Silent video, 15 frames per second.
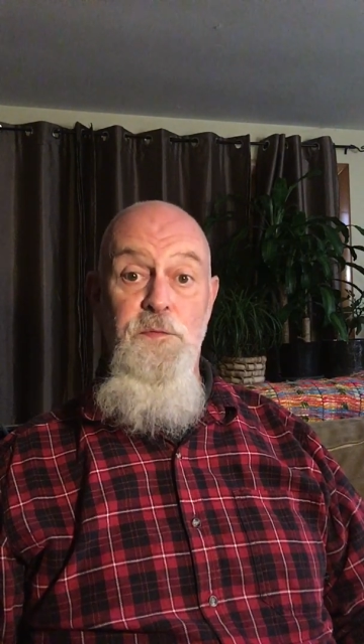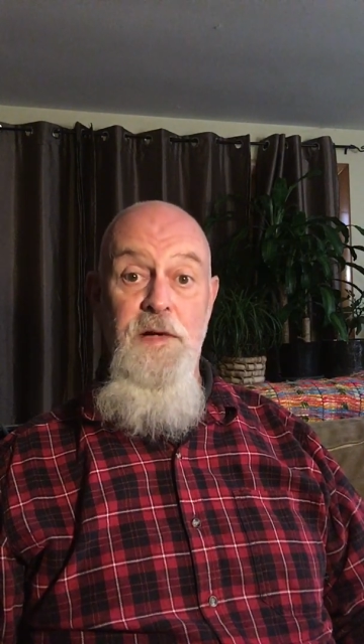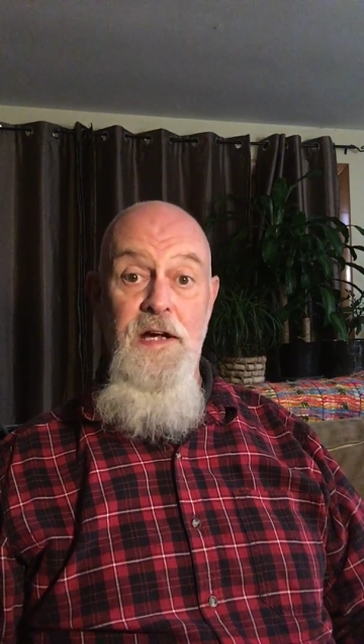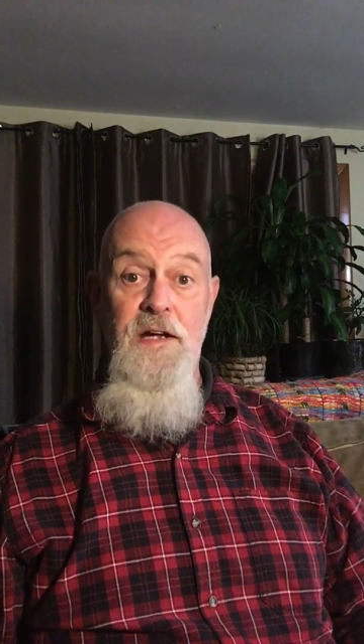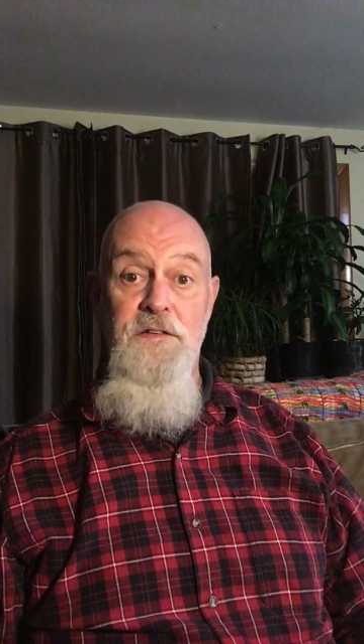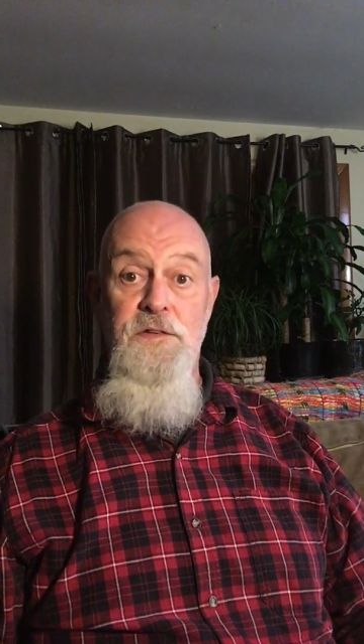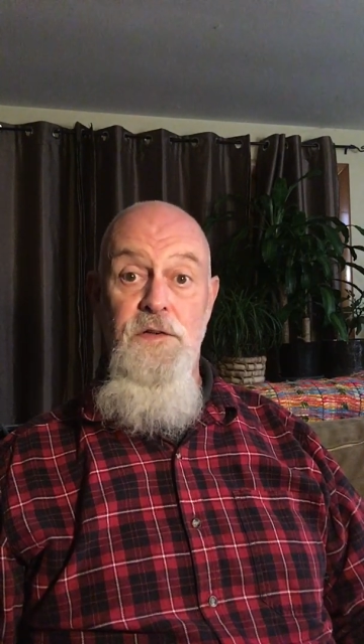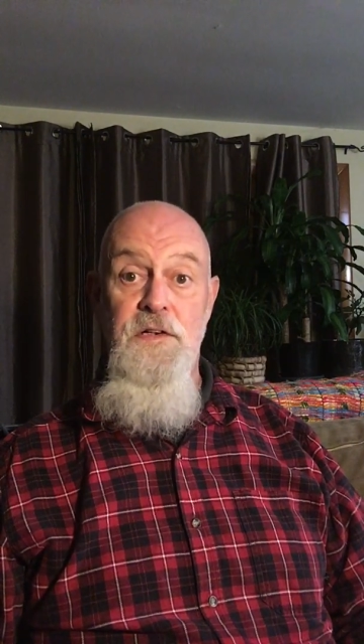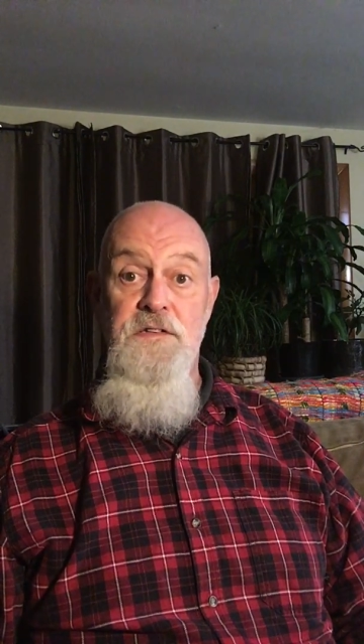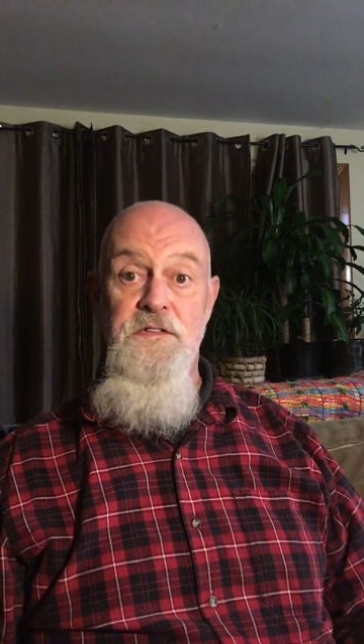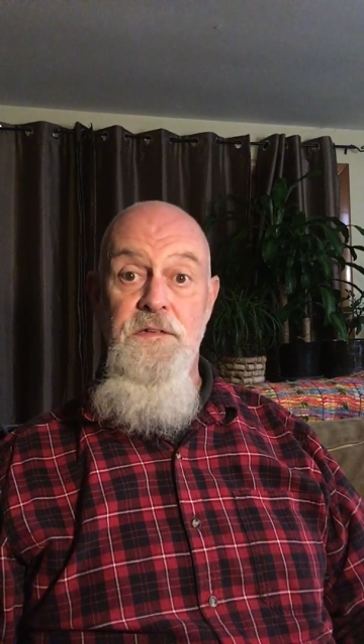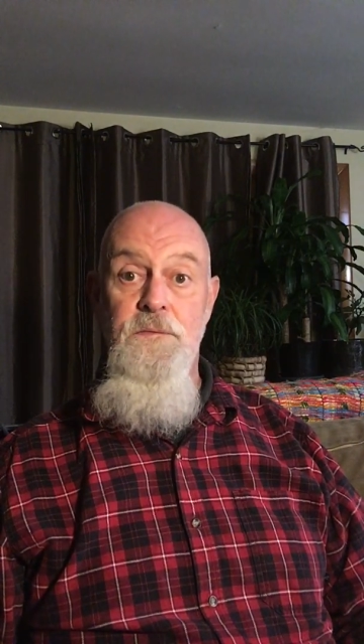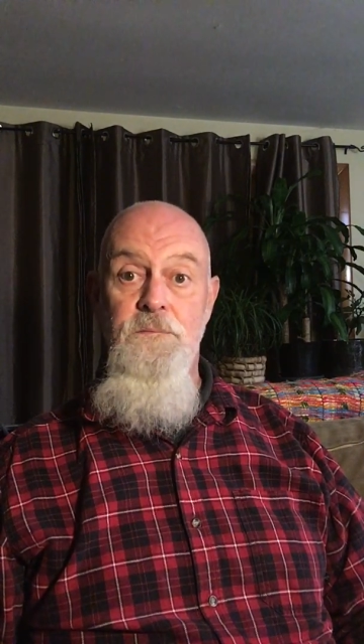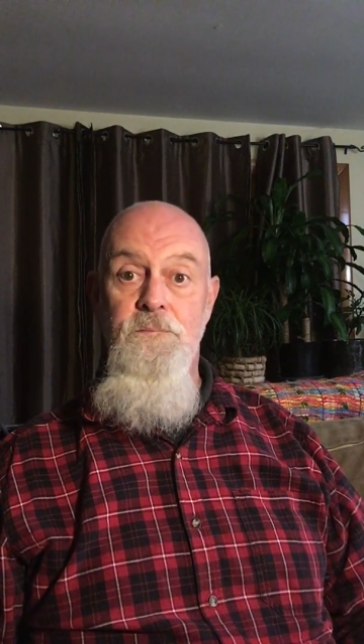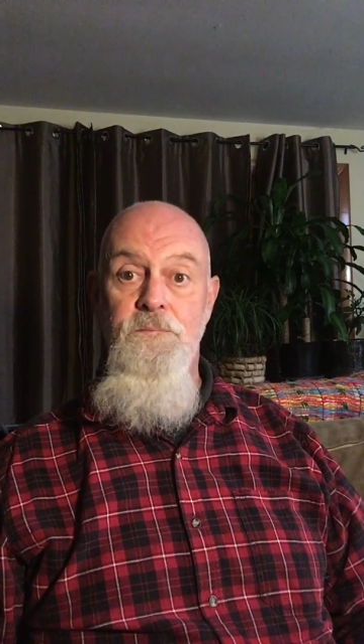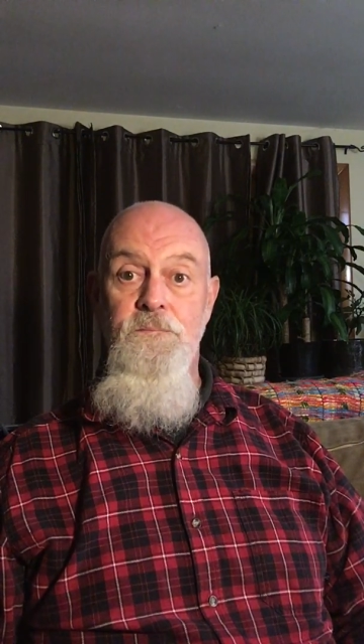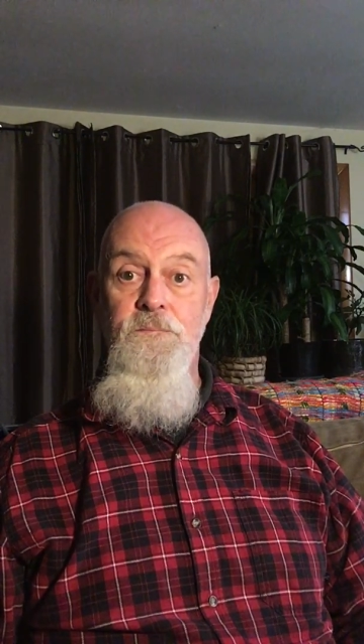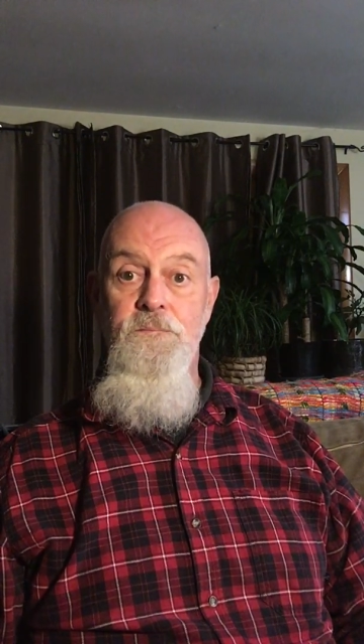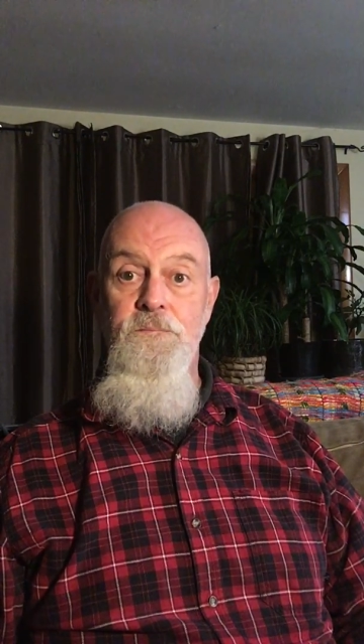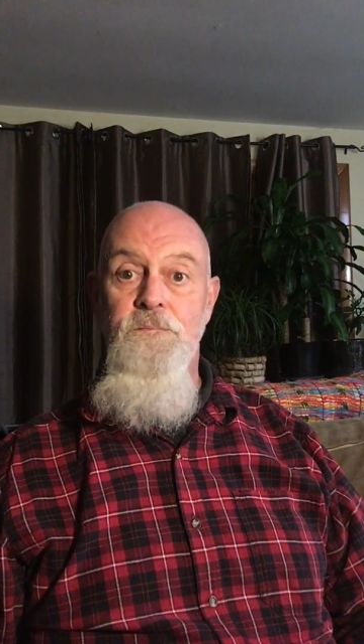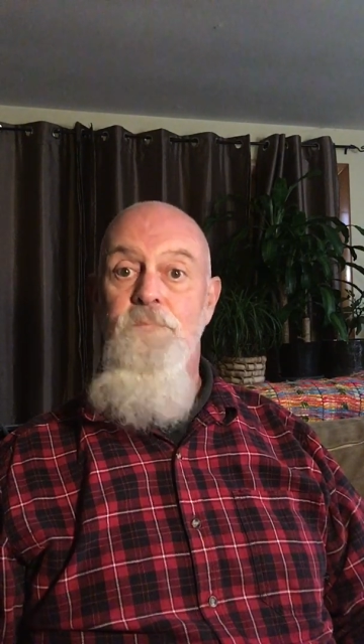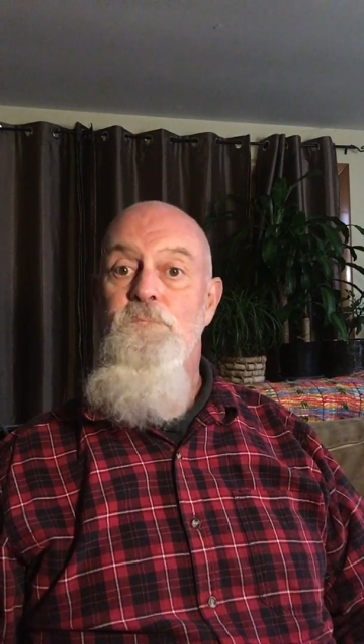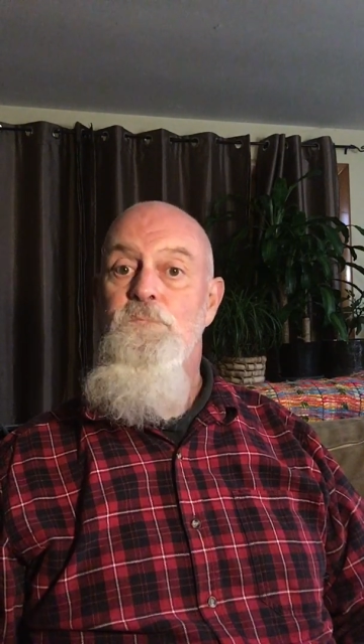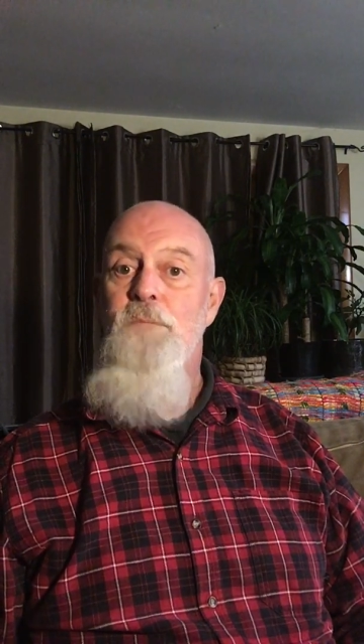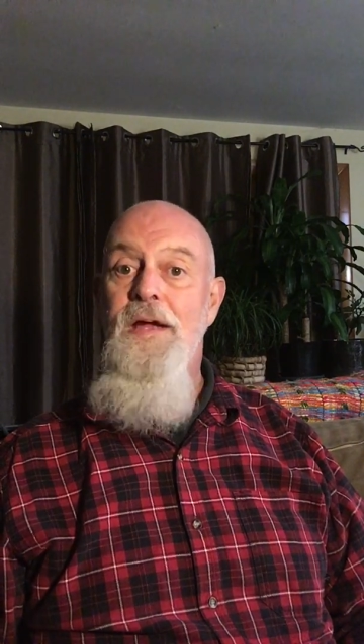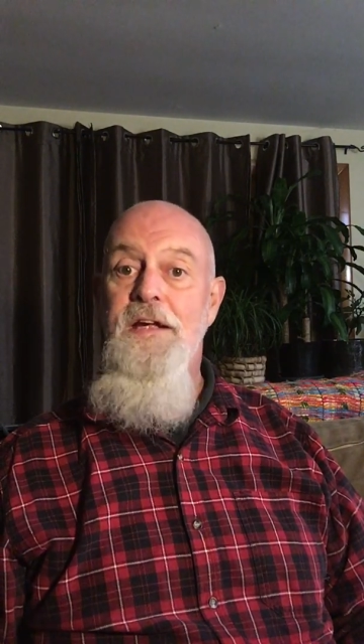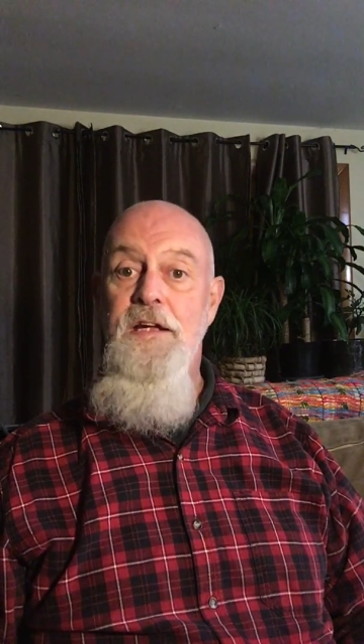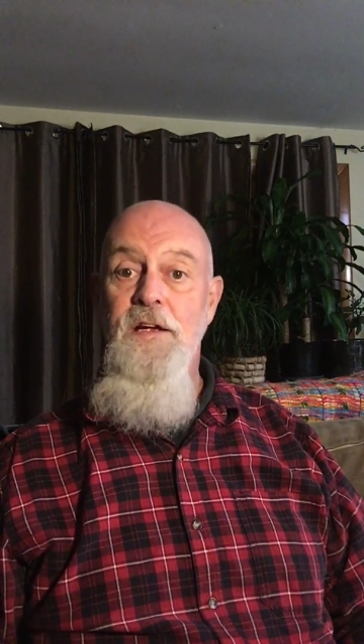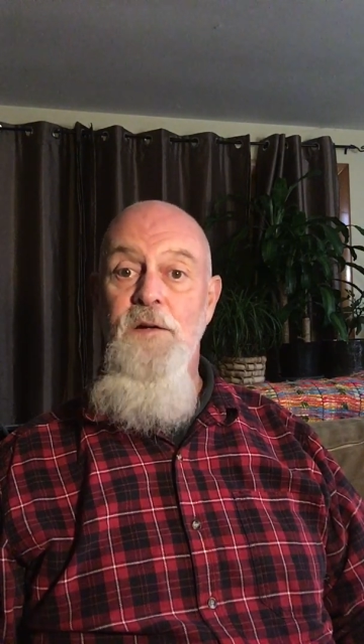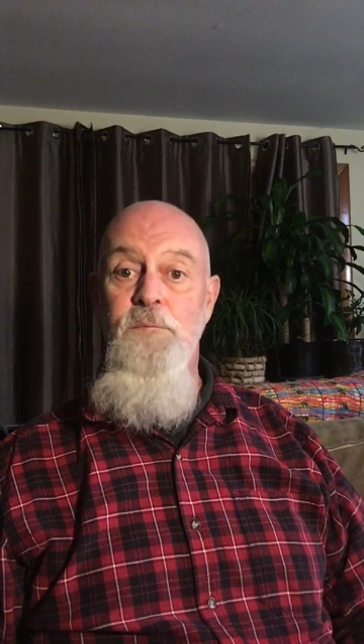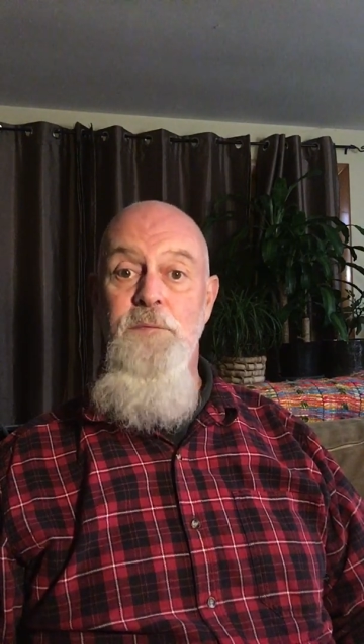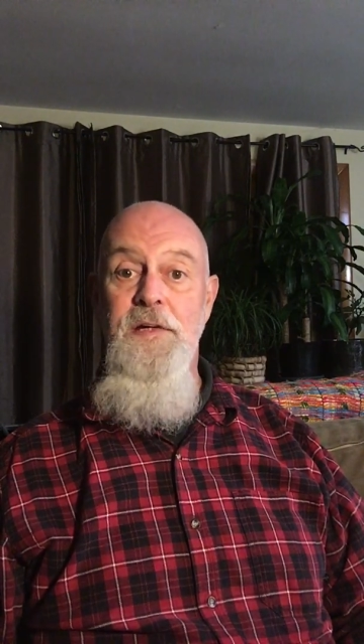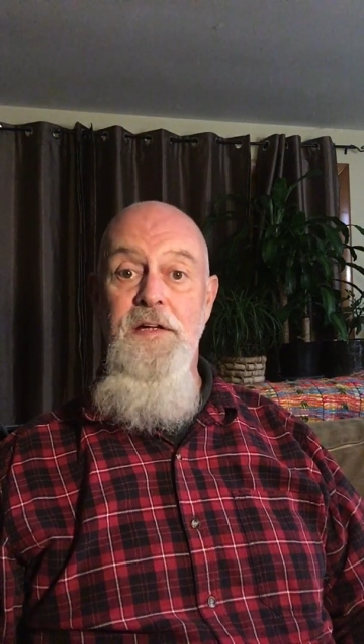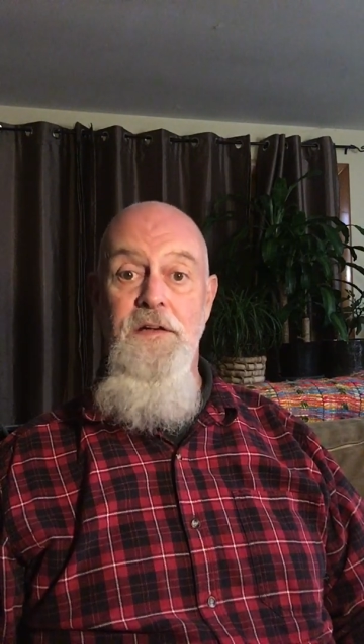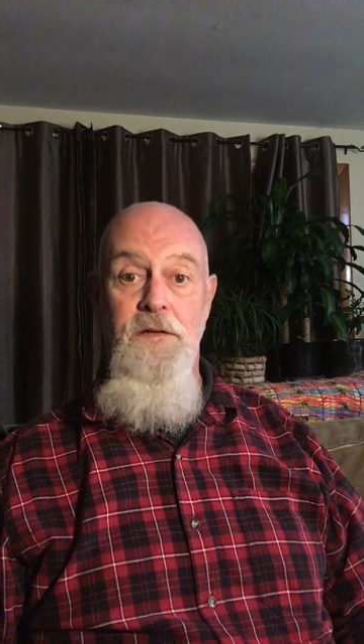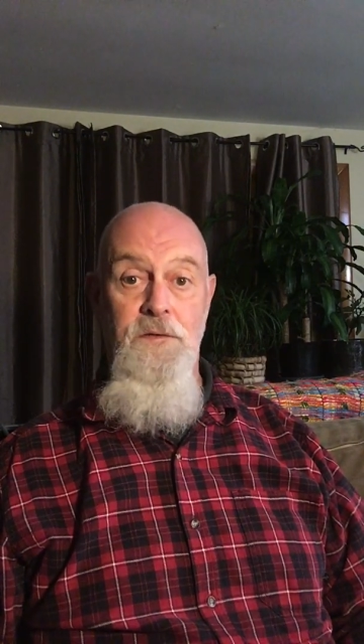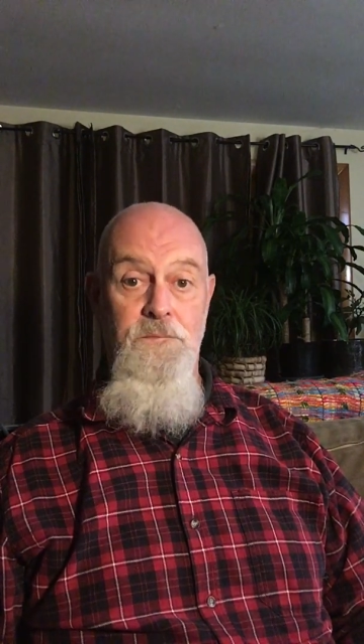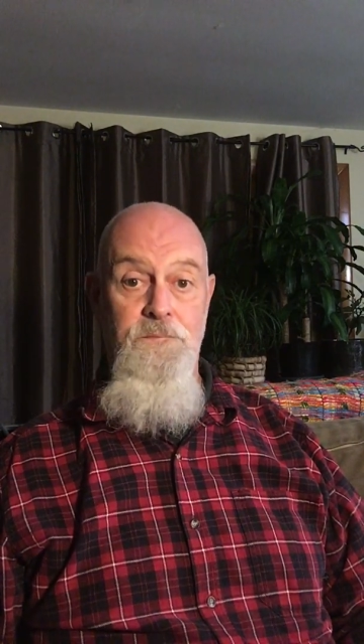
pantries. Making a meal.